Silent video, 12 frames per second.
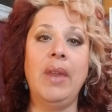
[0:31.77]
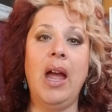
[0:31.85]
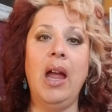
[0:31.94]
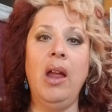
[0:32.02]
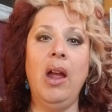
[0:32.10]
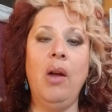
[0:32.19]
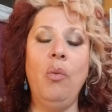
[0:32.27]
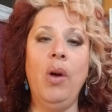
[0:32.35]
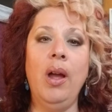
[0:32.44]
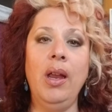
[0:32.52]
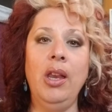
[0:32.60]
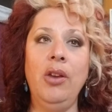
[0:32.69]
I
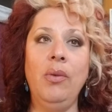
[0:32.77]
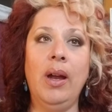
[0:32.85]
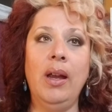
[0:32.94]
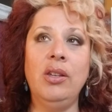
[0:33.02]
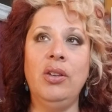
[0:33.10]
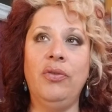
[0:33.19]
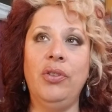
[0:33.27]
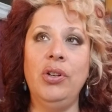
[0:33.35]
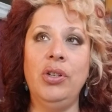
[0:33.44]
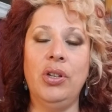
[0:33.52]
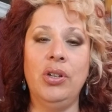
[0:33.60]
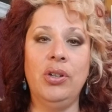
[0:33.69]
want you guys
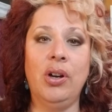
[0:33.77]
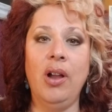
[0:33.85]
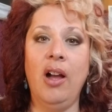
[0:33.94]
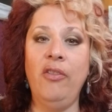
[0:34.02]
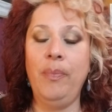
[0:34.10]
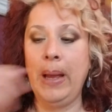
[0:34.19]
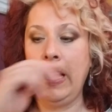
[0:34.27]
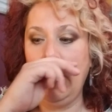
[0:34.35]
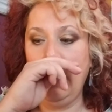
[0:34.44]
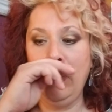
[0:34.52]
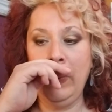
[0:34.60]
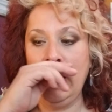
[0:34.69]
first to start off by
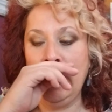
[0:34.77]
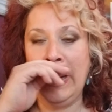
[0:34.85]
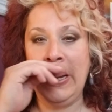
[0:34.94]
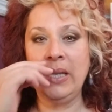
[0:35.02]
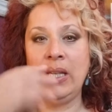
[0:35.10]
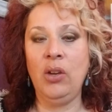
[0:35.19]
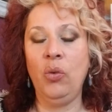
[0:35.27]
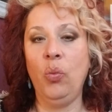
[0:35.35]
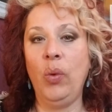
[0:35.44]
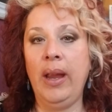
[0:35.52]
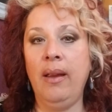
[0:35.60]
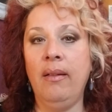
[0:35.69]
realizing
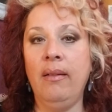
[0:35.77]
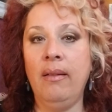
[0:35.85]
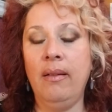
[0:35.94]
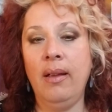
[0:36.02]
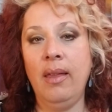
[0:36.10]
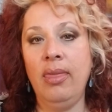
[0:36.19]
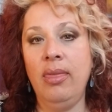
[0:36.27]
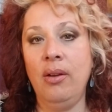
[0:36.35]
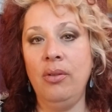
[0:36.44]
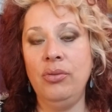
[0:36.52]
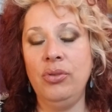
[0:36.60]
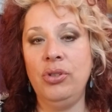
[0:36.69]
where
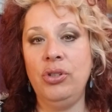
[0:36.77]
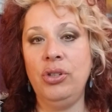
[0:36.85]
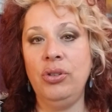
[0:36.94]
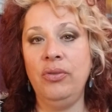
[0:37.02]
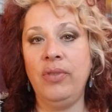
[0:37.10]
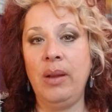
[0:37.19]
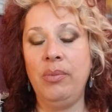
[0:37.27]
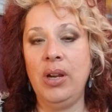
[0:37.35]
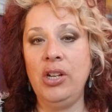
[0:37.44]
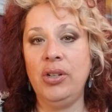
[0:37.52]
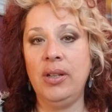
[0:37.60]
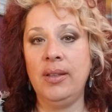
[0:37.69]
those two
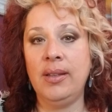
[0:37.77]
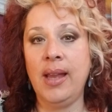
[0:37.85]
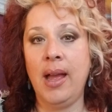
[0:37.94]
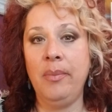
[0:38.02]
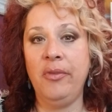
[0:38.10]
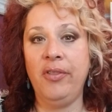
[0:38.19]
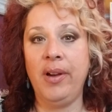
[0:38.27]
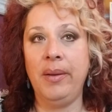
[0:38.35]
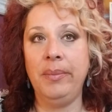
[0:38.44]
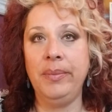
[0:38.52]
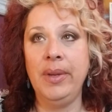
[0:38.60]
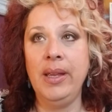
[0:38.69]
vibrations come
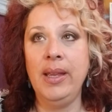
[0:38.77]
from.